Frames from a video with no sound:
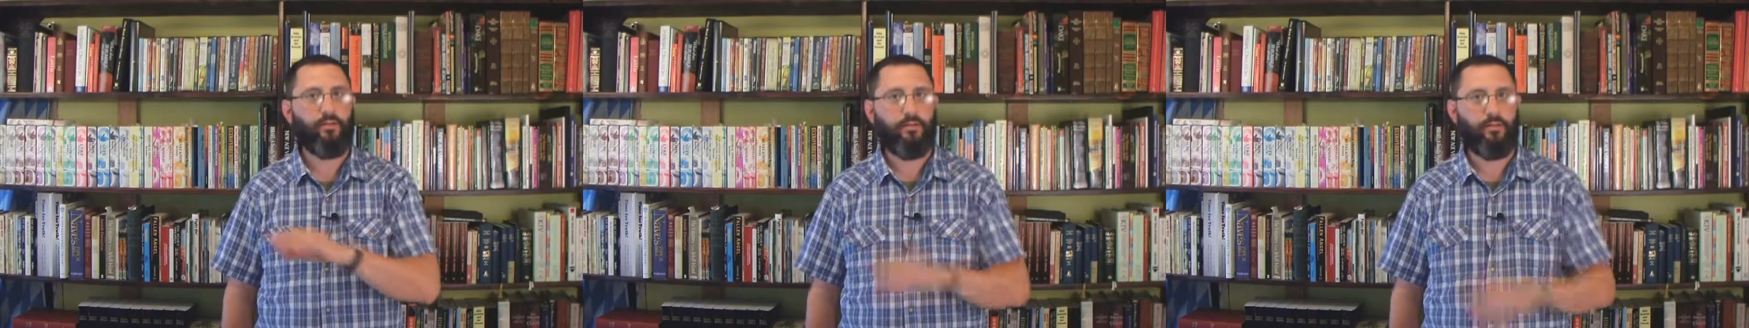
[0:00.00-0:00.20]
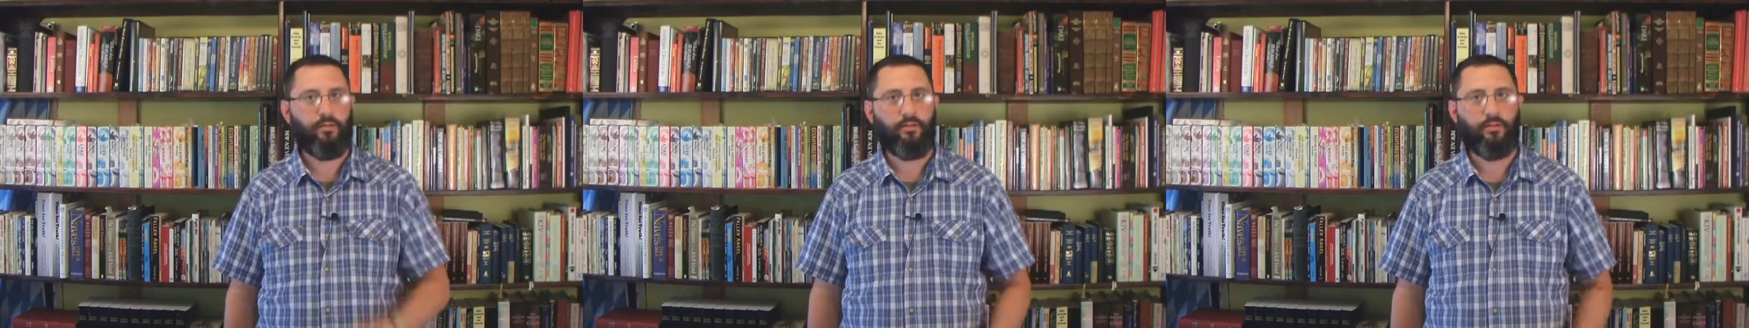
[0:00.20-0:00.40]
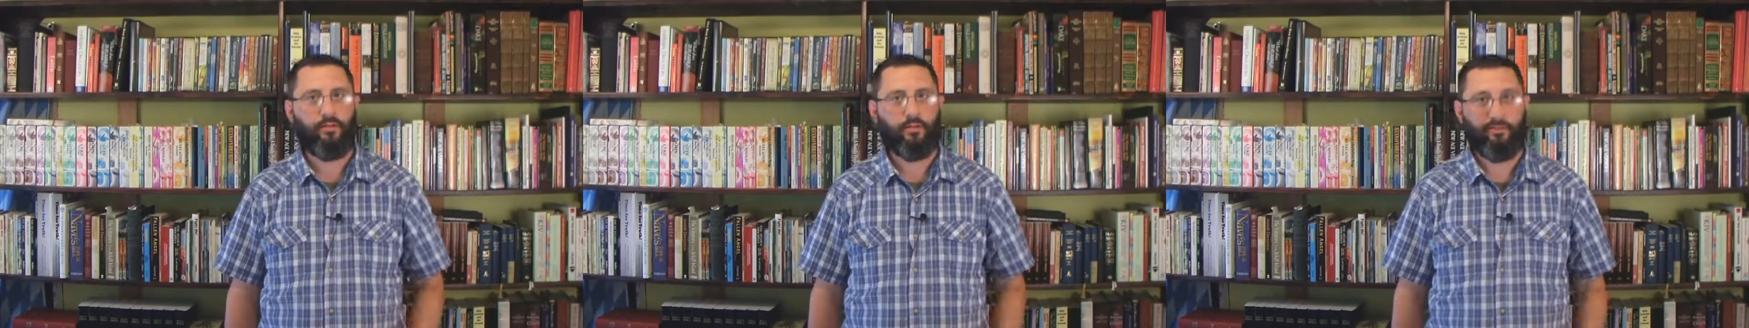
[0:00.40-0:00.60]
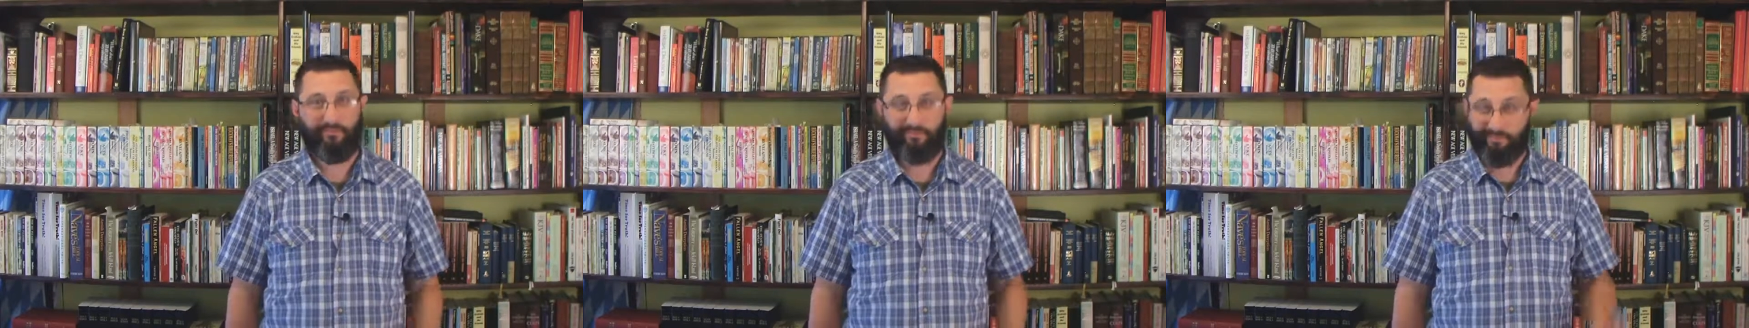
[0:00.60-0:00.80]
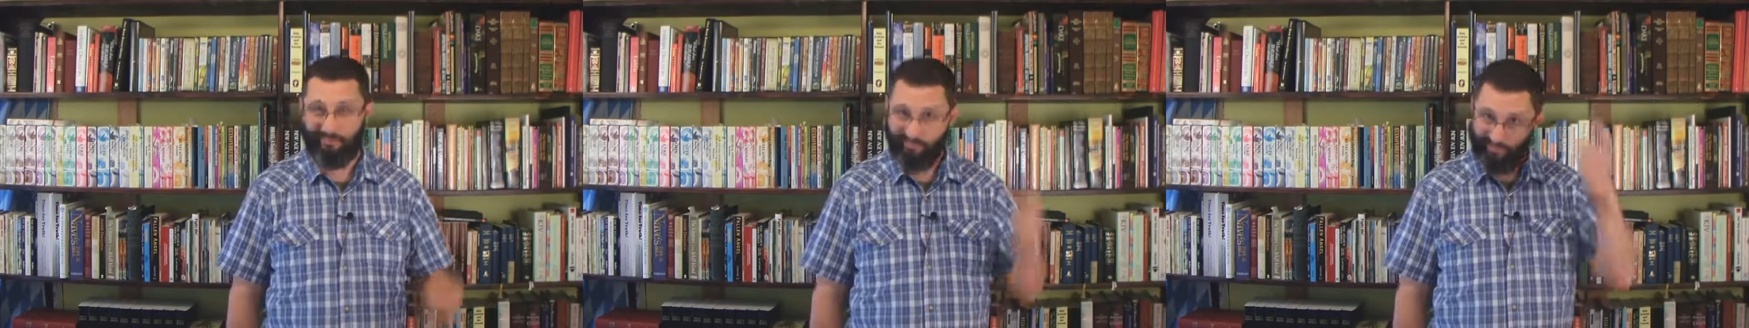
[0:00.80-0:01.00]

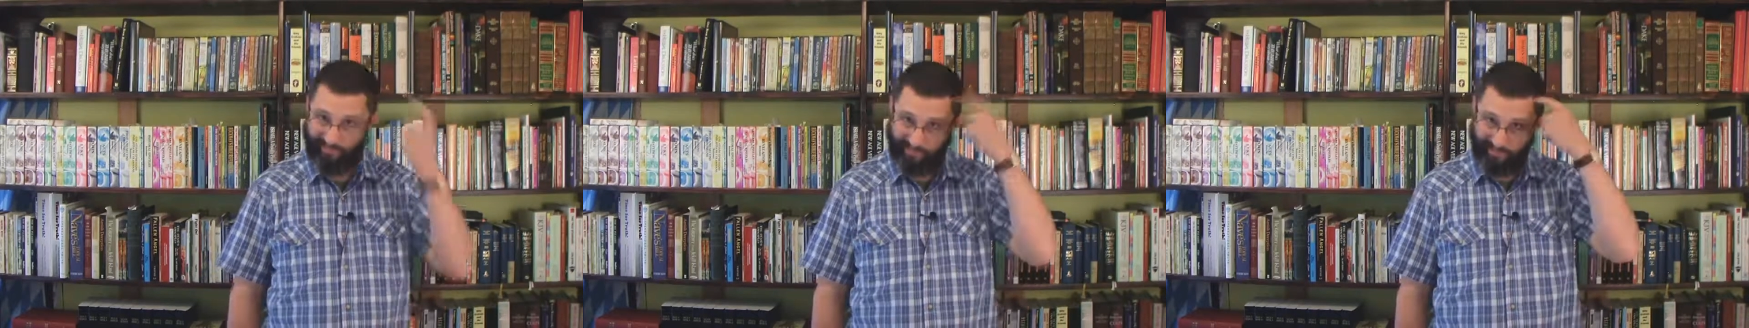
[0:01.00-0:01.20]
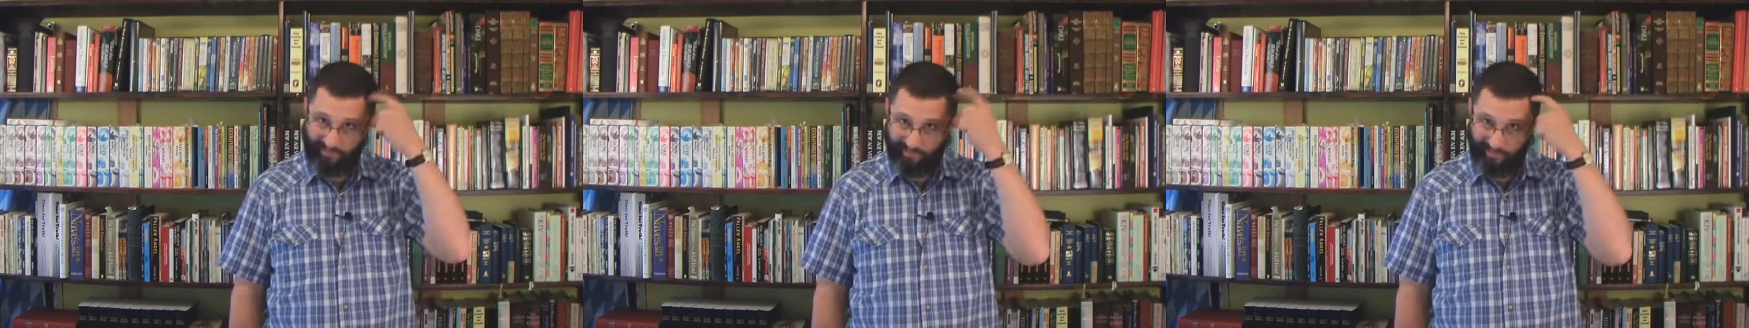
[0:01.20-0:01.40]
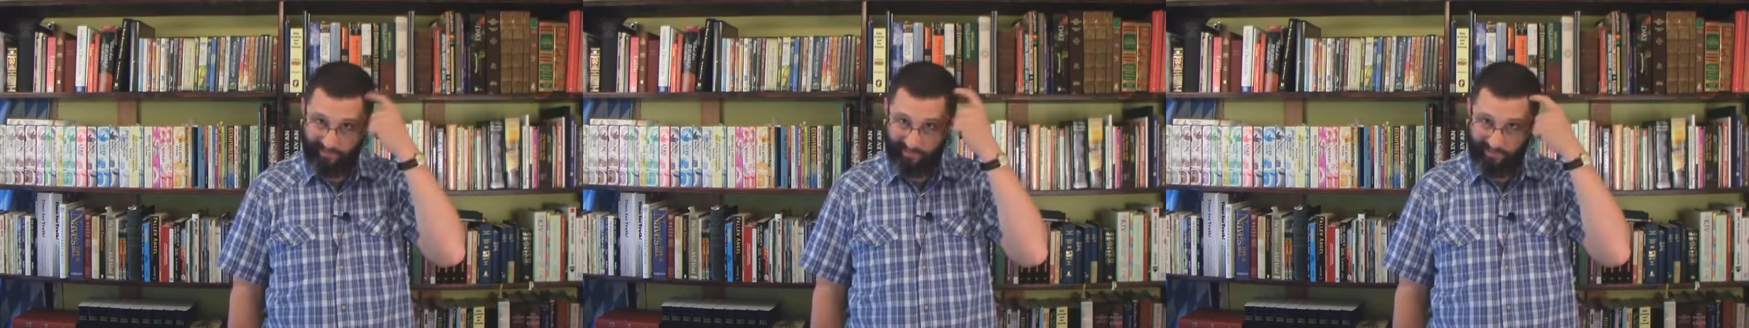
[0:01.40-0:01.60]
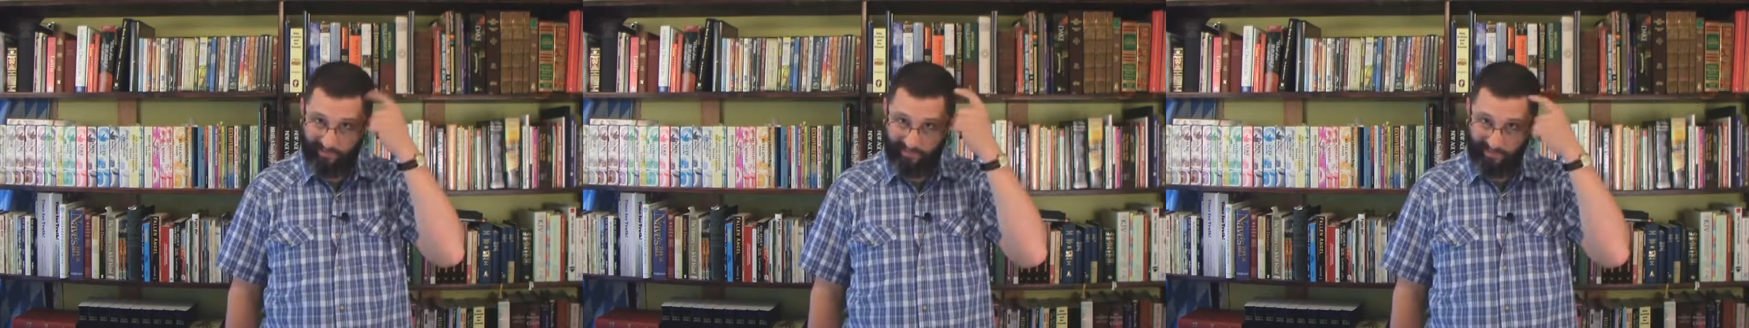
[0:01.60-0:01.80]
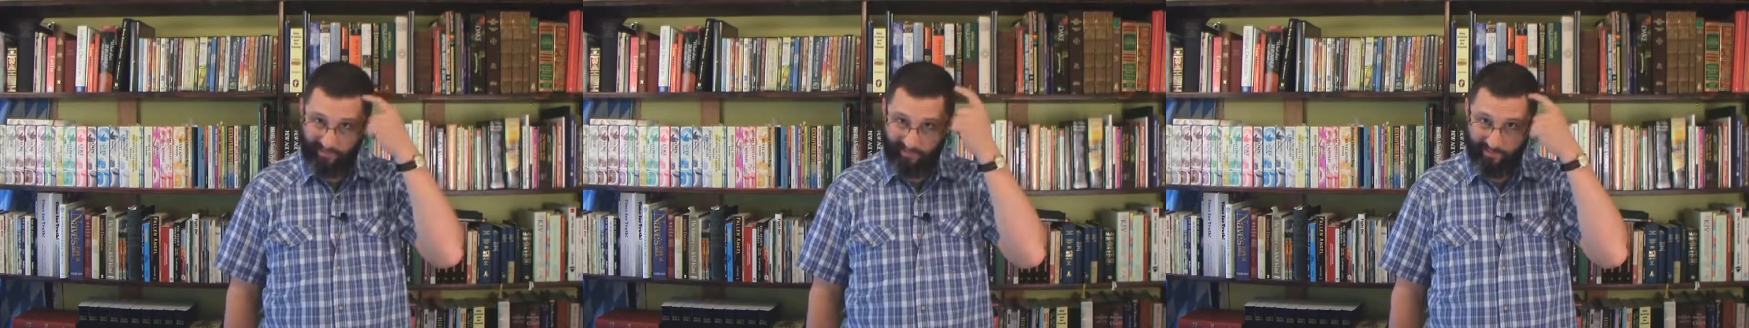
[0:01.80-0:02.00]
Nothing is said.